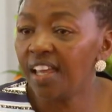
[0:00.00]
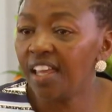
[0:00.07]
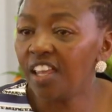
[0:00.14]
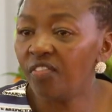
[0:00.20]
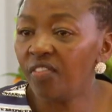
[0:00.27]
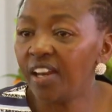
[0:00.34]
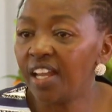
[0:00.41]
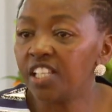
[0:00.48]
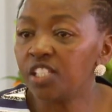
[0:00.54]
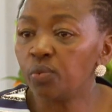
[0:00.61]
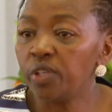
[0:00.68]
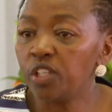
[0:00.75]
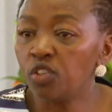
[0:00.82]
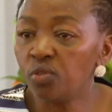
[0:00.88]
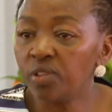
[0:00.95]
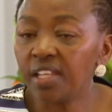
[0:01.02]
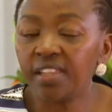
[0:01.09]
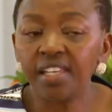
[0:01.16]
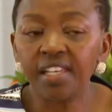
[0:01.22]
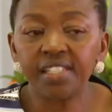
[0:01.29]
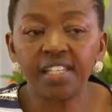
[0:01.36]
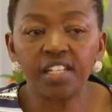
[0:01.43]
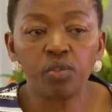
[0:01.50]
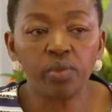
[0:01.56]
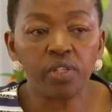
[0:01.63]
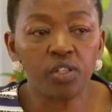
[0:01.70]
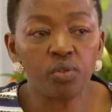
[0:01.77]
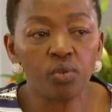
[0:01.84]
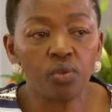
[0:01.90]
Even as we do the things that
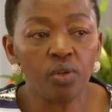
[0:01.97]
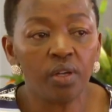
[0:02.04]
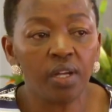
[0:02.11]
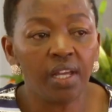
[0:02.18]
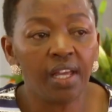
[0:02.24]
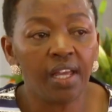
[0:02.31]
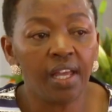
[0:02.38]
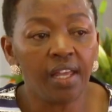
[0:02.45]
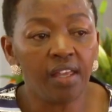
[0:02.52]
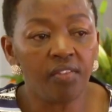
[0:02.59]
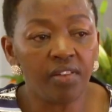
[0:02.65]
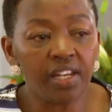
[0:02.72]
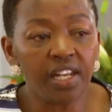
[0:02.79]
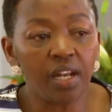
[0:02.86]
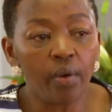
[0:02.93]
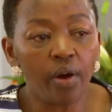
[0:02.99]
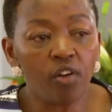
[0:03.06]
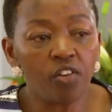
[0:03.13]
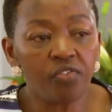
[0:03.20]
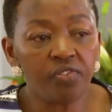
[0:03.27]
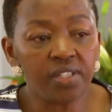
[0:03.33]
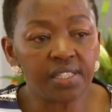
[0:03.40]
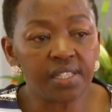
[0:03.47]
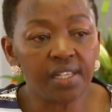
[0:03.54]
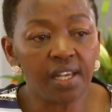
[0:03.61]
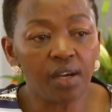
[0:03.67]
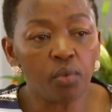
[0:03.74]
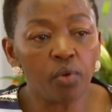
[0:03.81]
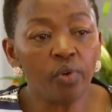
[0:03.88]
we do, even in our office
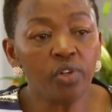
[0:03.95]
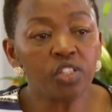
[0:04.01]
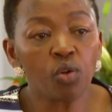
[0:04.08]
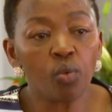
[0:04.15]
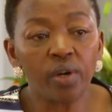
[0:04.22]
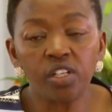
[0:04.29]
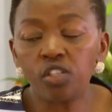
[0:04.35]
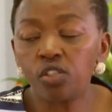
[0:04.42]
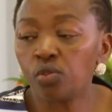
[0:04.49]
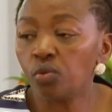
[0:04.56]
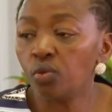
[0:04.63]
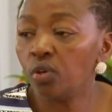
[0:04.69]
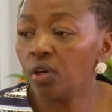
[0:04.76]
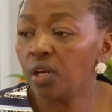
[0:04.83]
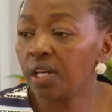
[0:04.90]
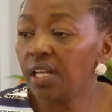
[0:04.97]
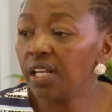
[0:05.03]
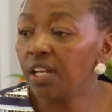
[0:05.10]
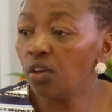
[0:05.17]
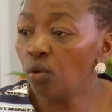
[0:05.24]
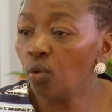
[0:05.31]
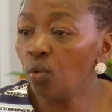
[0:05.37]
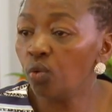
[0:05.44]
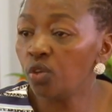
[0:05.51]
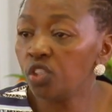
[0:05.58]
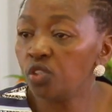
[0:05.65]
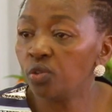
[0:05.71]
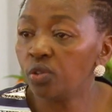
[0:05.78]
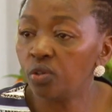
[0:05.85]
here, we also want to really know
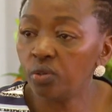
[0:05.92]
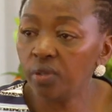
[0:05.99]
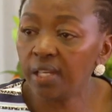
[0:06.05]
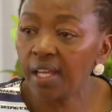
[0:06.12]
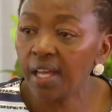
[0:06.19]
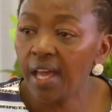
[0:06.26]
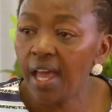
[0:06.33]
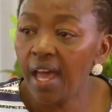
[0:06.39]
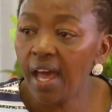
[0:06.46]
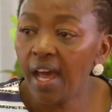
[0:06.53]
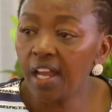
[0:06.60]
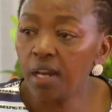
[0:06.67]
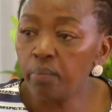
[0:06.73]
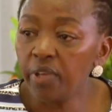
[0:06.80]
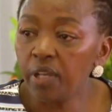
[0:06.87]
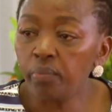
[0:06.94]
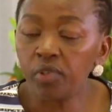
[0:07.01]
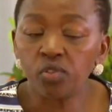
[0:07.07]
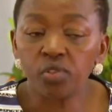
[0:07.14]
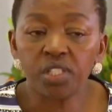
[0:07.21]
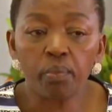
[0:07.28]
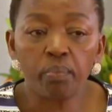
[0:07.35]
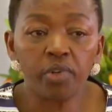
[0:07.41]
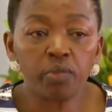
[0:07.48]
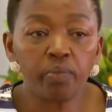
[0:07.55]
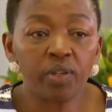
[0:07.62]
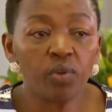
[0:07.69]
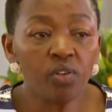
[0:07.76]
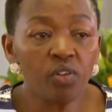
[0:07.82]
what you're doing and be able to
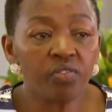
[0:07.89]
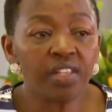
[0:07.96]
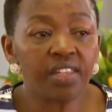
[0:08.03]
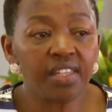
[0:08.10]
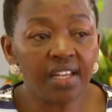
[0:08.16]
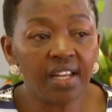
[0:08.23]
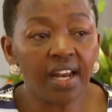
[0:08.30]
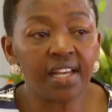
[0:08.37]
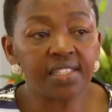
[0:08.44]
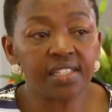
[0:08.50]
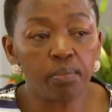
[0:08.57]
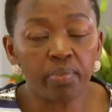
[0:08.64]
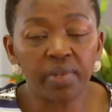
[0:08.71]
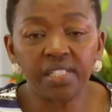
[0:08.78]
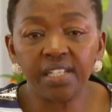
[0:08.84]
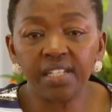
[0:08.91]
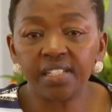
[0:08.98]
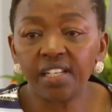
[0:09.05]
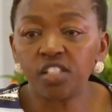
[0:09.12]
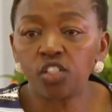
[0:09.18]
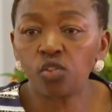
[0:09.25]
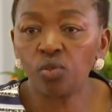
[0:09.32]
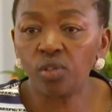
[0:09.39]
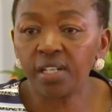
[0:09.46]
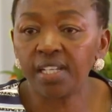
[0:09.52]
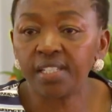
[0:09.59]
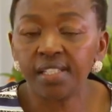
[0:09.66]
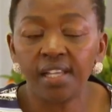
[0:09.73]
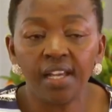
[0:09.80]
support. But one of the things, as the president has told
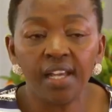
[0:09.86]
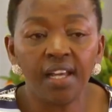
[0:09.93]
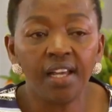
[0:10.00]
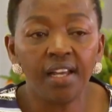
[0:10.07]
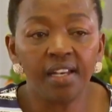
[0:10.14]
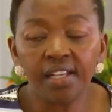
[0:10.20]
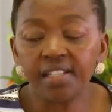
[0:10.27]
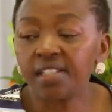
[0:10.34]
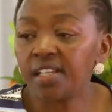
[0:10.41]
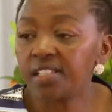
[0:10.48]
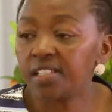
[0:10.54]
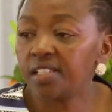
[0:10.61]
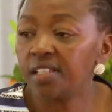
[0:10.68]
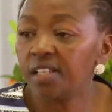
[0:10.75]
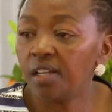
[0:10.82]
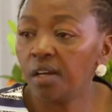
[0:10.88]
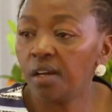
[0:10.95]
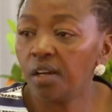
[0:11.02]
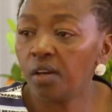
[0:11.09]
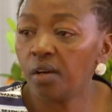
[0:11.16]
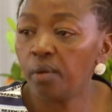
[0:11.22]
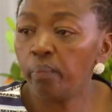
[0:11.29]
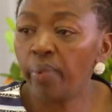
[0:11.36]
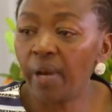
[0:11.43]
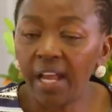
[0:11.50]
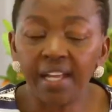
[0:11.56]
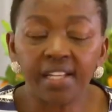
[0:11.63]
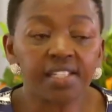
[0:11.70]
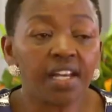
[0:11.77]
us, let us
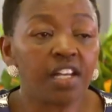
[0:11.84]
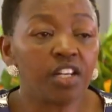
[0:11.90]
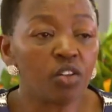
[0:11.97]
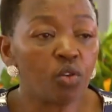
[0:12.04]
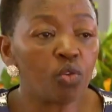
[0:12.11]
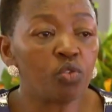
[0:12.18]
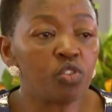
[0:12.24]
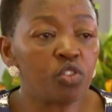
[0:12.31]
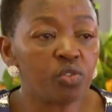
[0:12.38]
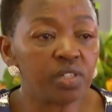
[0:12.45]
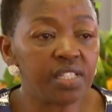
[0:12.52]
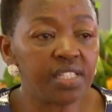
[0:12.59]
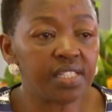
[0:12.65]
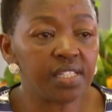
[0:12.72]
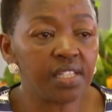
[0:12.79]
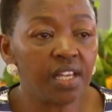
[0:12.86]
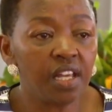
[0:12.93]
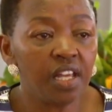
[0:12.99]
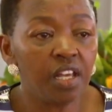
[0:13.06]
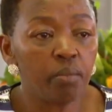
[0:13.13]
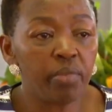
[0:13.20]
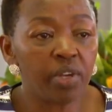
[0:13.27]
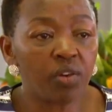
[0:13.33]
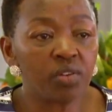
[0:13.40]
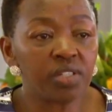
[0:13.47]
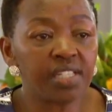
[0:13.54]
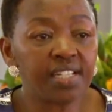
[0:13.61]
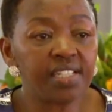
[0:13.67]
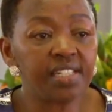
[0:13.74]
plant and grow trees,
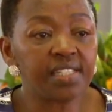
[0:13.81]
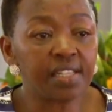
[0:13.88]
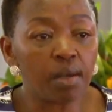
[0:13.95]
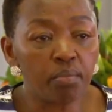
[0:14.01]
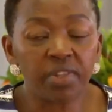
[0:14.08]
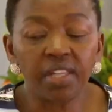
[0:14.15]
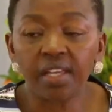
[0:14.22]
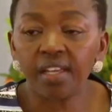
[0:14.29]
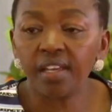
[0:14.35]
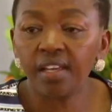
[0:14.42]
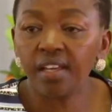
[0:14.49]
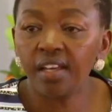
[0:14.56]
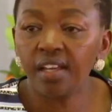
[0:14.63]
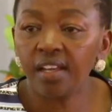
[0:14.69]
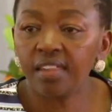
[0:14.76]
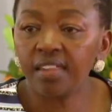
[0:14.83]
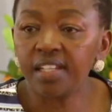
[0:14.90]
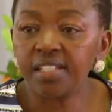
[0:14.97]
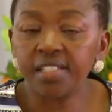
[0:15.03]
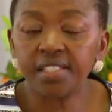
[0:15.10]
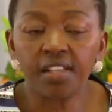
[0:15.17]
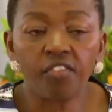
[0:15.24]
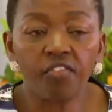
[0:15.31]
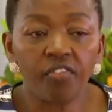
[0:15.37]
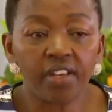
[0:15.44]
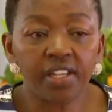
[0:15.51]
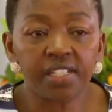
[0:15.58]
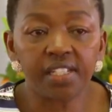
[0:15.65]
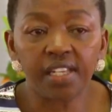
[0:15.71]
because that is something that is
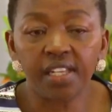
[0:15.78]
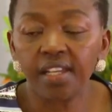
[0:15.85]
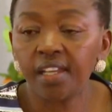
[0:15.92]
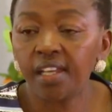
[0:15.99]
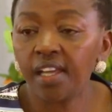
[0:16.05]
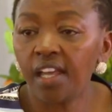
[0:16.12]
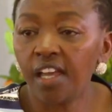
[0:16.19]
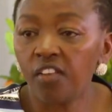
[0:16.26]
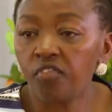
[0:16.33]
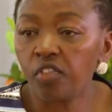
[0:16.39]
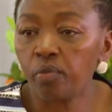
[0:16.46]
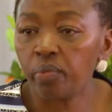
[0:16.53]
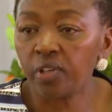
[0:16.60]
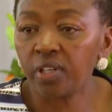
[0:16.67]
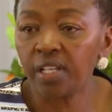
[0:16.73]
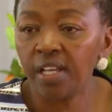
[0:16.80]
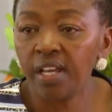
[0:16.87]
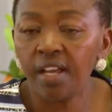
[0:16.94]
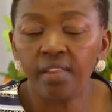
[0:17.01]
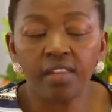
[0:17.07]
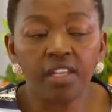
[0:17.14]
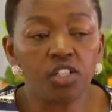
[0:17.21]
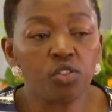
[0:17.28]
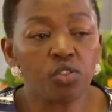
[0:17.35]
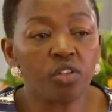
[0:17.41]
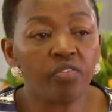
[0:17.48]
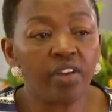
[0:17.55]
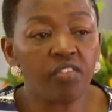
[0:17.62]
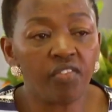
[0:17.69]
affecting everybody. The issues
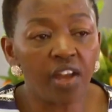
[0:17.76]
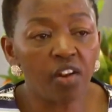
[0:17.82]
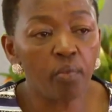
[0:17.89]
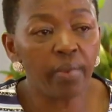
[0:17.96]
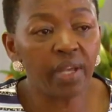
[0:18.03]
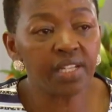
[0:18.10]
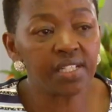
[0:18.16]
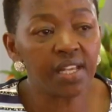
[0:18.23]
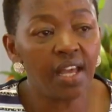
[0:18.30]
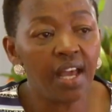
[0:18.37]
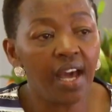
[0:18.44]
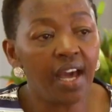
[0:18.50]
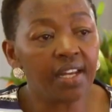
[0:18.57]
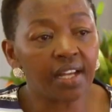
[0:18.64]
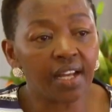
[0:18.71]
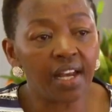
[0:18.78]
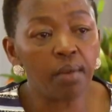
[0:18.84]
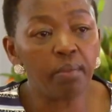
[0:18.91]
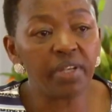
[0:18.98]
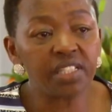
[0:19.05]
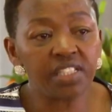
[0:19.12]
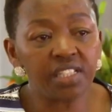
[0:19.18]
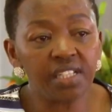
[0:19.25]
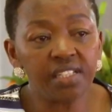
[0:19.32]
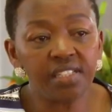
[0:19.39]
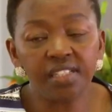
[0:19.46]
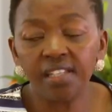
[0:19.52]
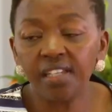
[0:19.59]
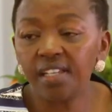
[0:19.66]
of environment and climate
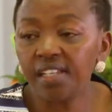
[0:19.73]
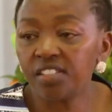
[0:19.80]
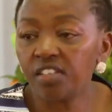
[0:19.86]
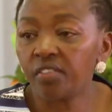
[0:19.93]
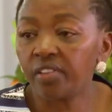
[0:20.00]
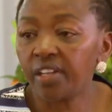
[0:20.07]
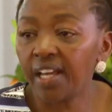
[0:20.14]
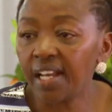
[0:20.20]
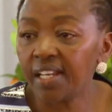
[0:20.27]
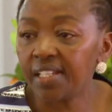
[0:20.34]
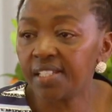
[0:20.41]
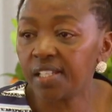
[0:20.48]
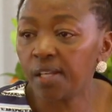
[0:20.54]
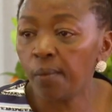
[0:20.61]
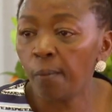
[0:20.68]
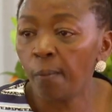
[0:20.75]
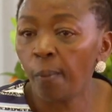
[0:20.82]
change is a reality.